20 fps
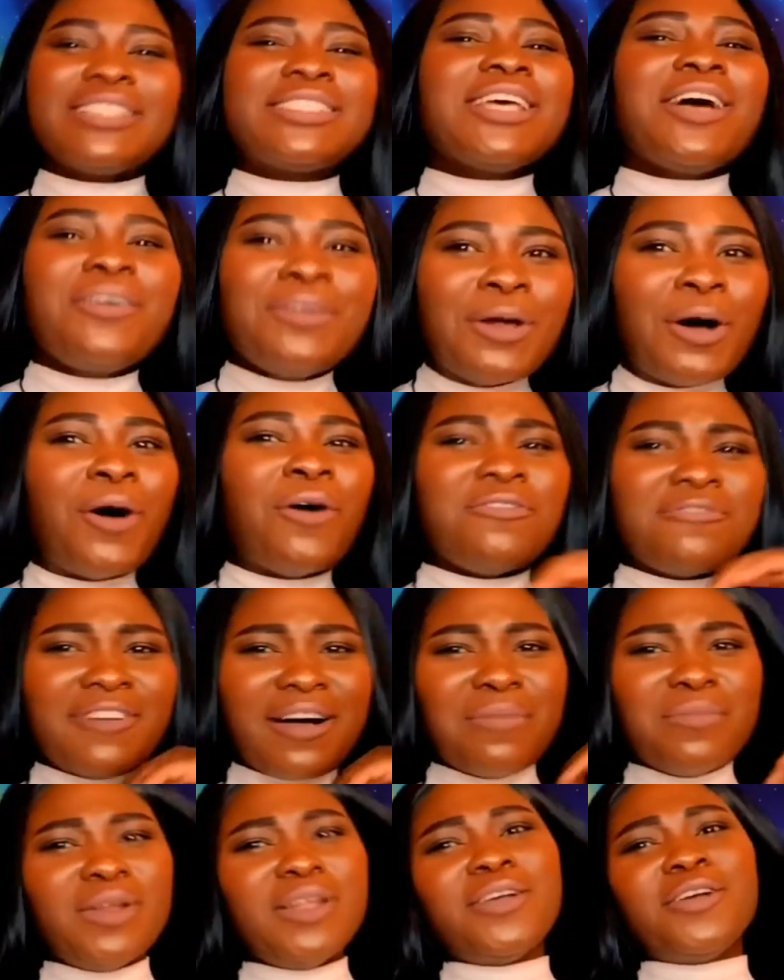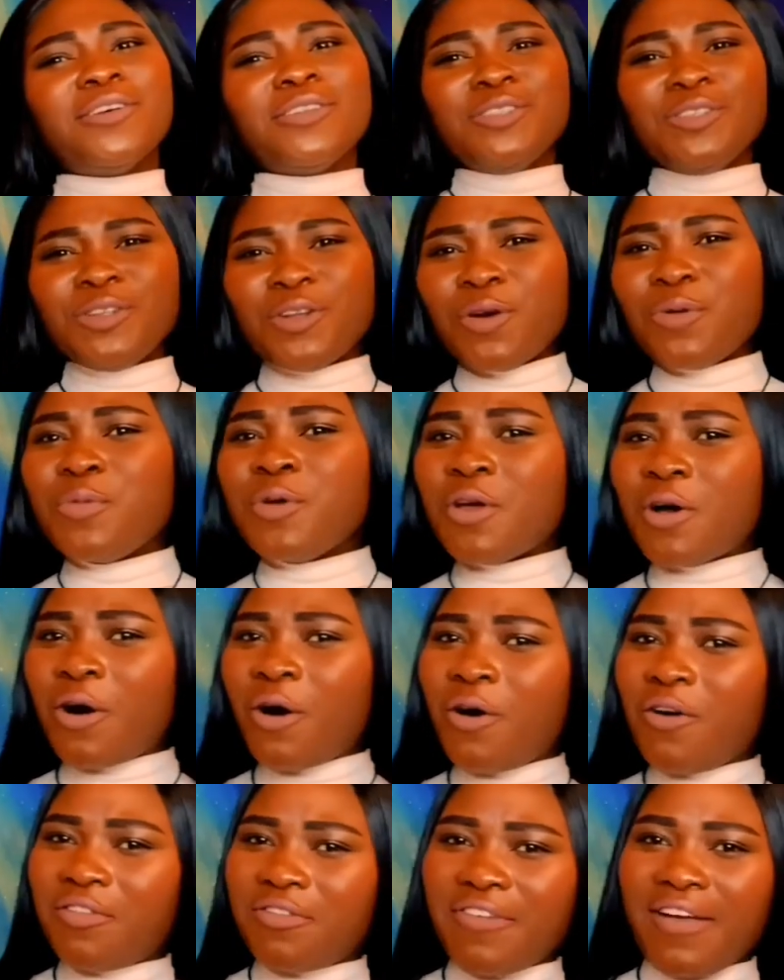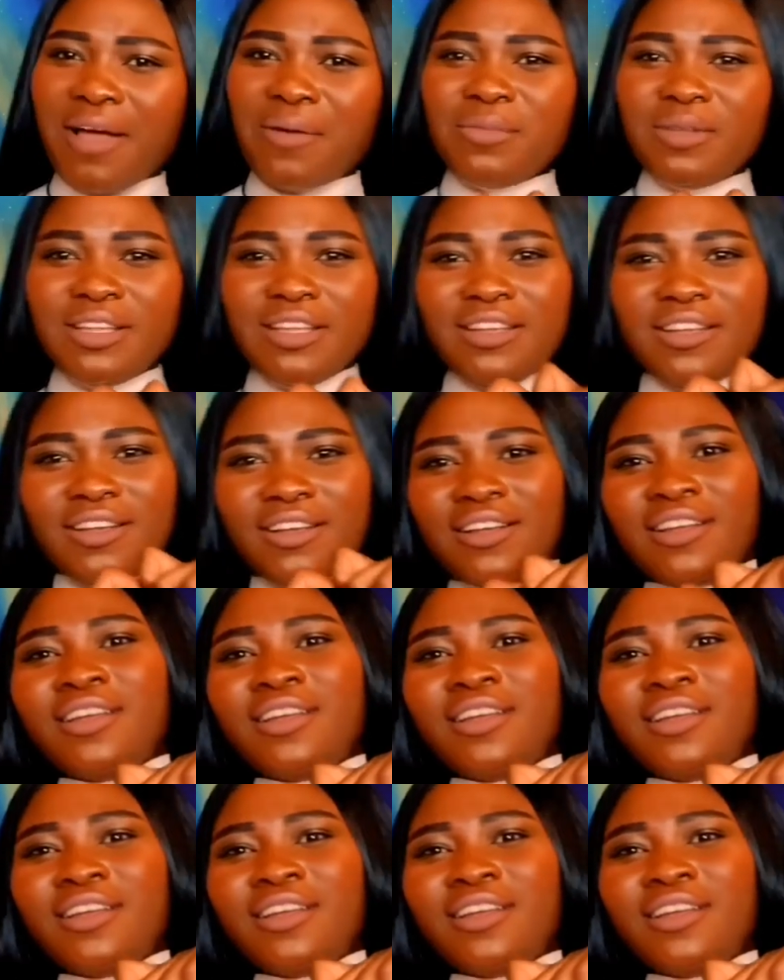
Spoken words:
tell the whole family, because you know we all family.